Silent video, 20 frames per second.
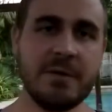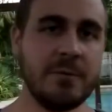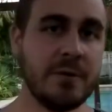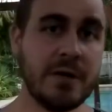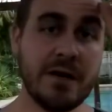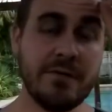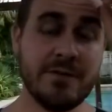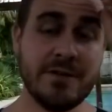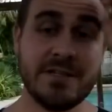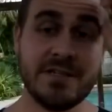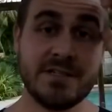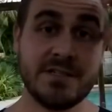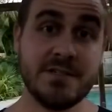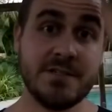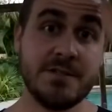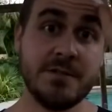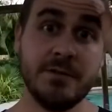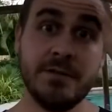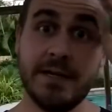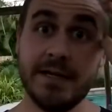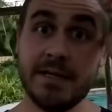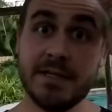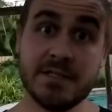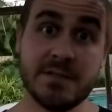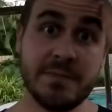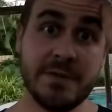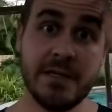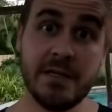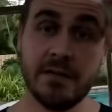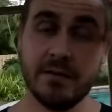be whatever distance you'd like it
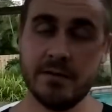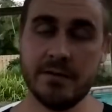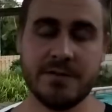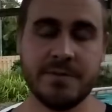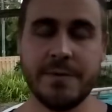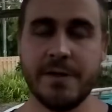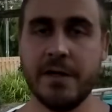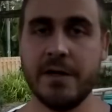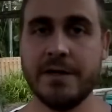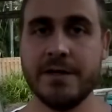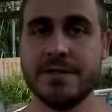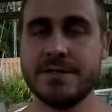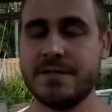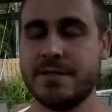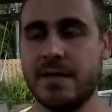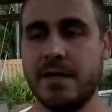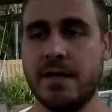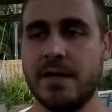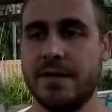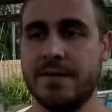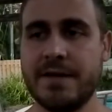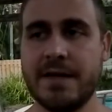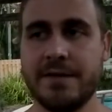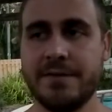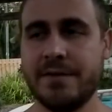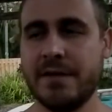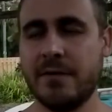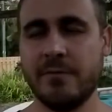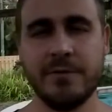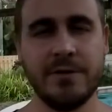to be honest.
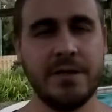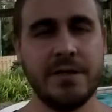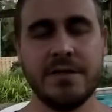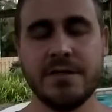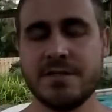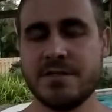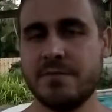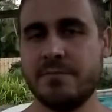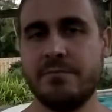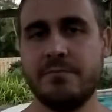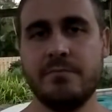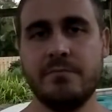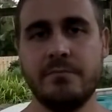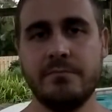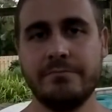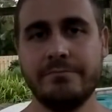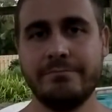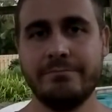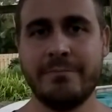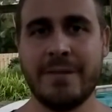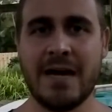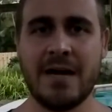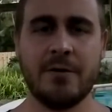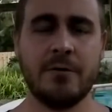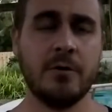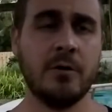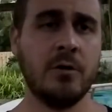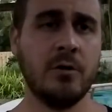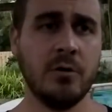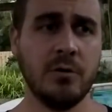That really doesn't
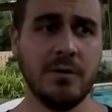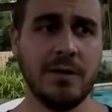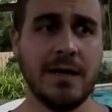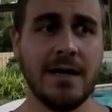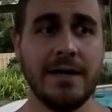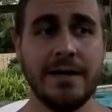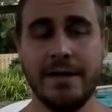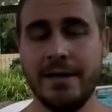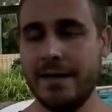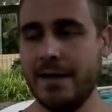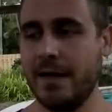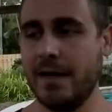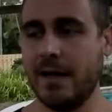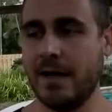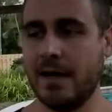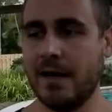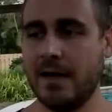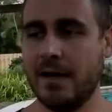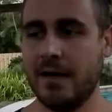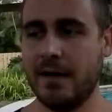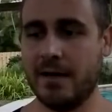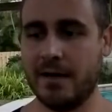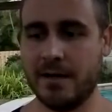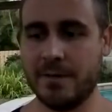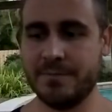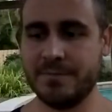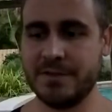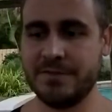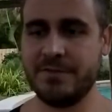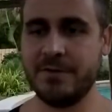matter a whole lot.
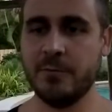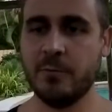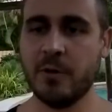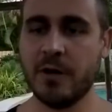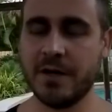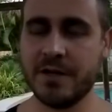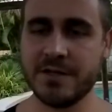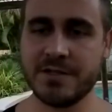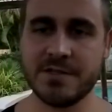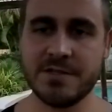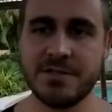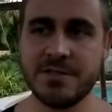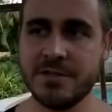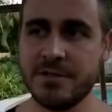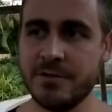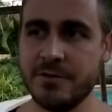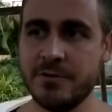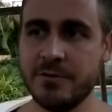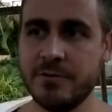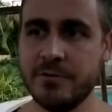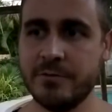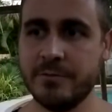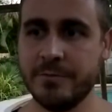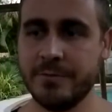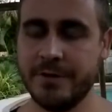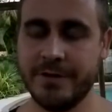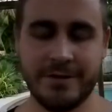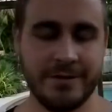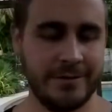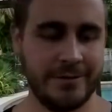If you wanted to do,
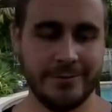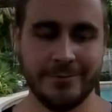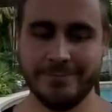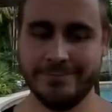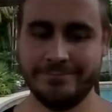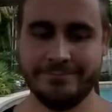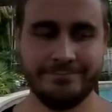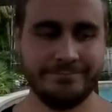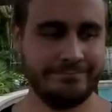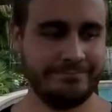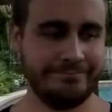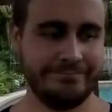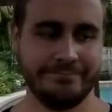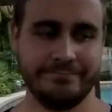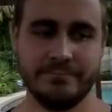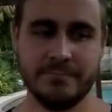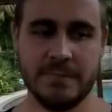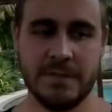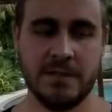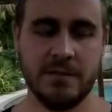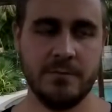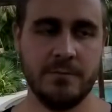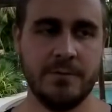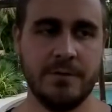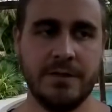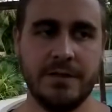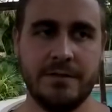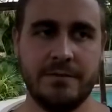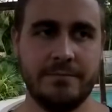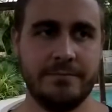
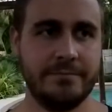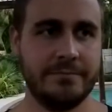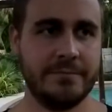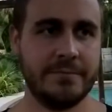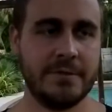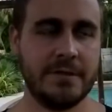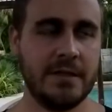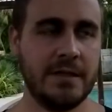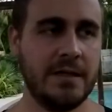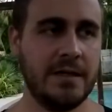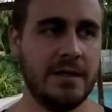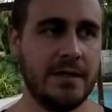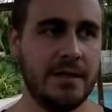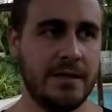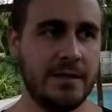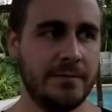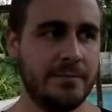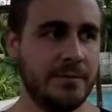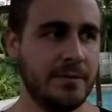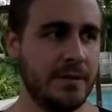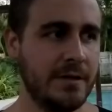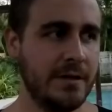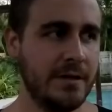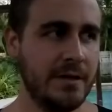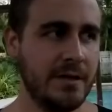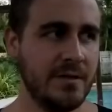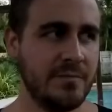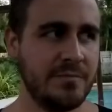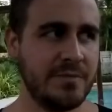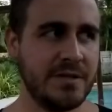
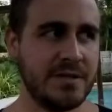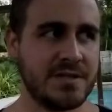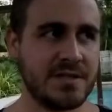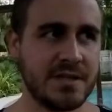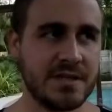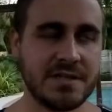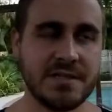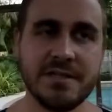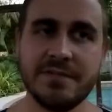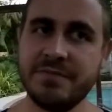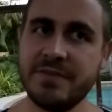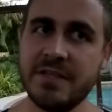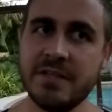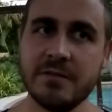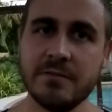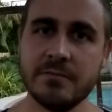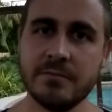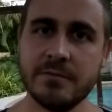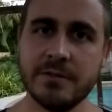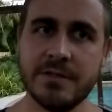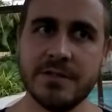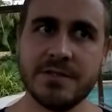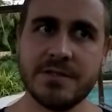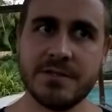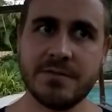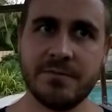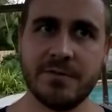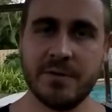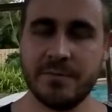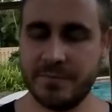be 60 feet
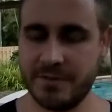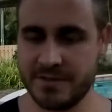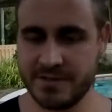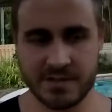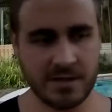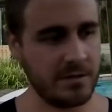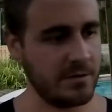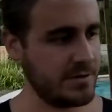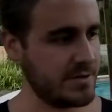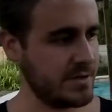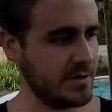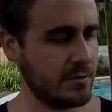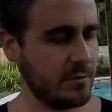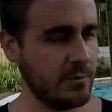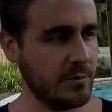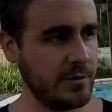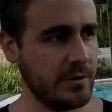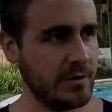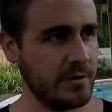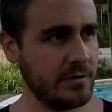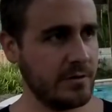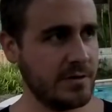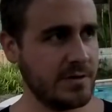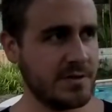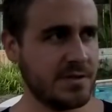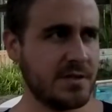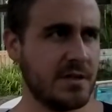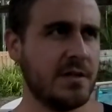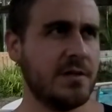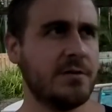is from the center to the corner, because
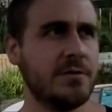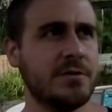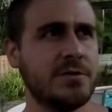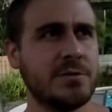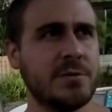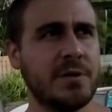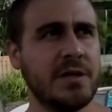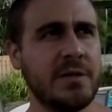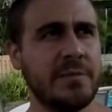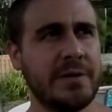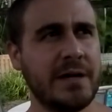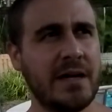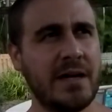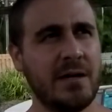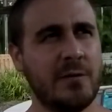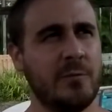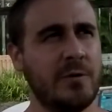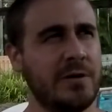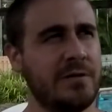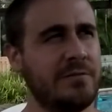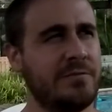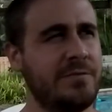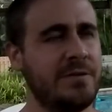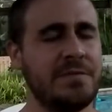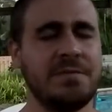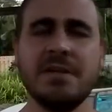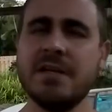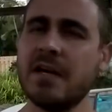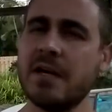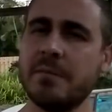it's 120 by
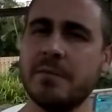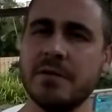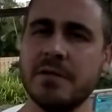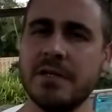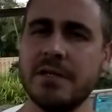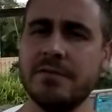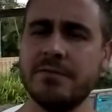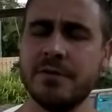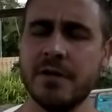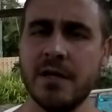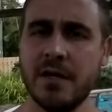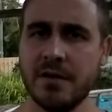150, I believe,